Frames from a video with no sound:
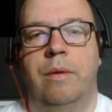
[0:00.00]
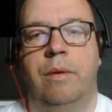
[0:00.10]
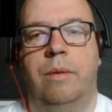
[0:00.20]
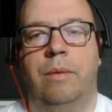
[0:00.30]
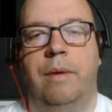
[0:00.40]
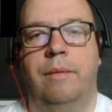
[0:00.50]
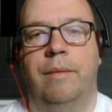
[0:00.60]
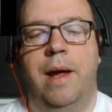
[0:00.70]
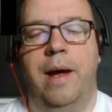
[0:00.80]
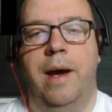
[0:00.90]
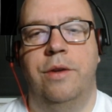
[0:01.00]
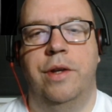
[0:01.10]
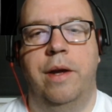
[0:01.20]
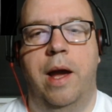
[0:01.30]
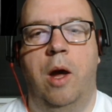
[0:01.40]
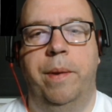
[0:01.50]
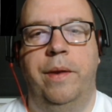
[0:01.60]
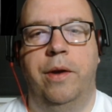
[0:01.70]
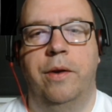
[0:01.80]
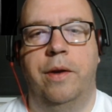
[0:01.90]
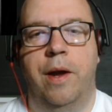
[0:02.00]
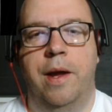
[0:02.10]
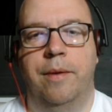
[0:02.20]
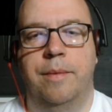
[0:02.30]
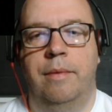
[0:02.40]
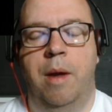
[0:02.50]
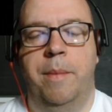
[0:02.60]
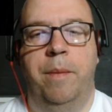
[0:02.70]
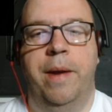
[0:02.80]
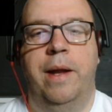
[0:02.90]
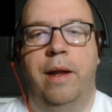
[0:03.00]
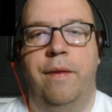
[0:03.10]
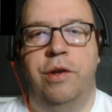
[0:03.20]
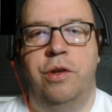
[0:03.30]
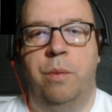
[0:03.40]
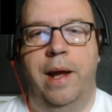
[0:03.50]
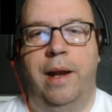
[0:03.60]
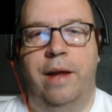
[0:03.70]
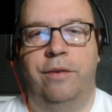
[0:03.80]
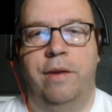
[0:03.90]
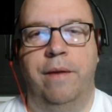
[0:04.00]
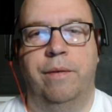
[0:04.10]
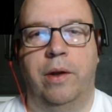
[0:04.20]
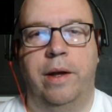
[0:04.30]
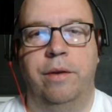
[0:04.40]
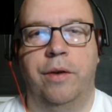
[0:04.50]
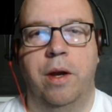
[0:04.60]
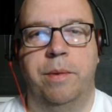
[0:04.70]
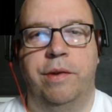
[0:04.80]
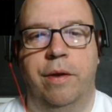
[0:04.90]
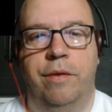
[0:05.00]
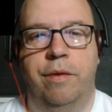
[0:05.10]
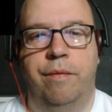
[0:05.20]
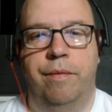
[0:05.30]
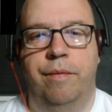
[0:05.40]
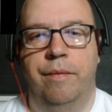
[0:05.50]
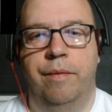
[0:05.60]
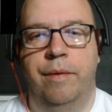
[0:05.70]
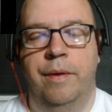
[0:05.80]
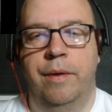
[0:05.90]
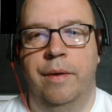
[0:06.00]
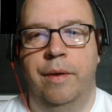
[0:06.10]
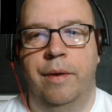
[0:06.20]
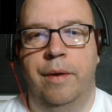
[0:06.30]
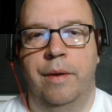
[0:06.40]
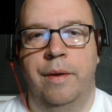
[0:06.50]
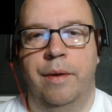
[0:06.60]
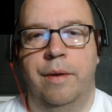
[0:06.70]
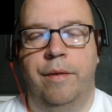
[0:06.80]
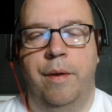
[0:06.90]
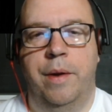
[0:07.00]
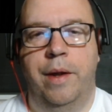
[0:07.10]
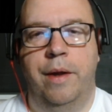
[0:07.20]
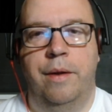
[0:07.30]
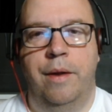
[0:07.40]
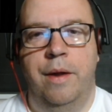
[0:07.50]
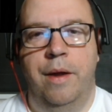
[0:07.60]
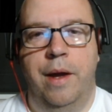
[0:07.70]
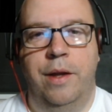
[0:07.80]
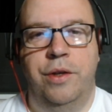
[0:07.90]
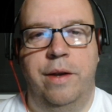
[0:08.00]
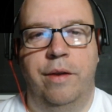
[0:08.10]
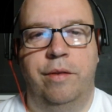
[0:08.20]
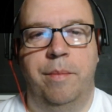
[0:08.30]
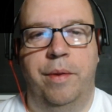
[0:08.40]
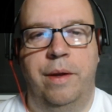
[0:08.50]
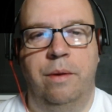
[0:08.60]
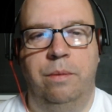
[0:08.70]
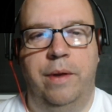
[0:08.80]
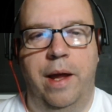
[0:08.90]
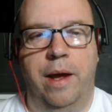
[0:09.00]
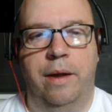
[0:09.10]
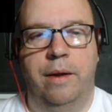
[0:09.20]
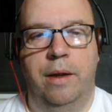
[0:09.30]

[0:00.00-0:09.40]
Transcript: Oh, hey, how do you know you're helping the good guy? I mean, admittedly, they should wear less evil-looking scuba suits if they want to engender sympathy. Oh, dear.